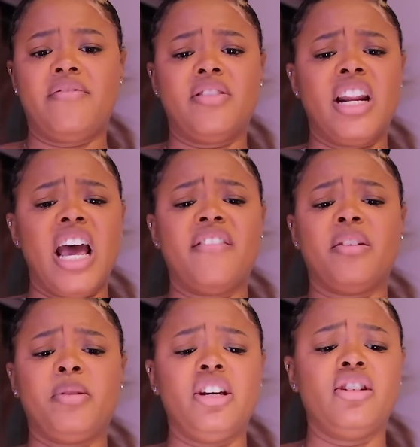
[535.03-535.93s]
like, I've
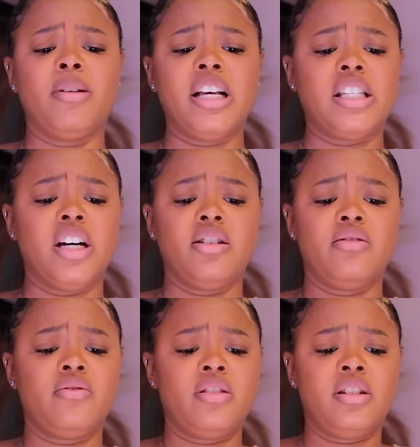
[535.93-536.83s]
never peed on myself. Peed
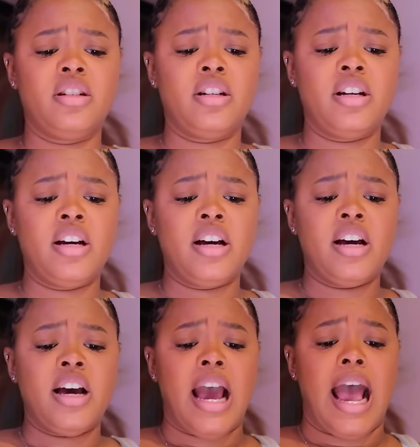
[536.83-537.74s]
on myself.
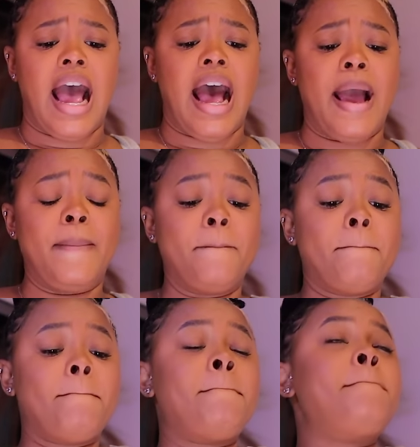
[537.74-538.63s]
I
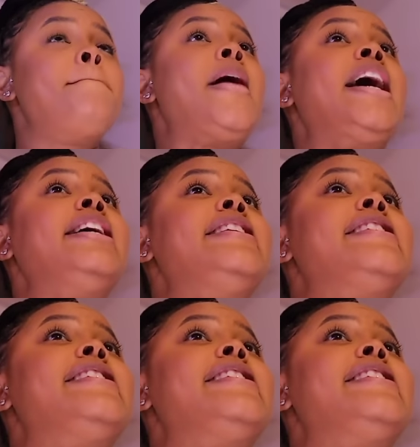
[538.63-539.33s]
might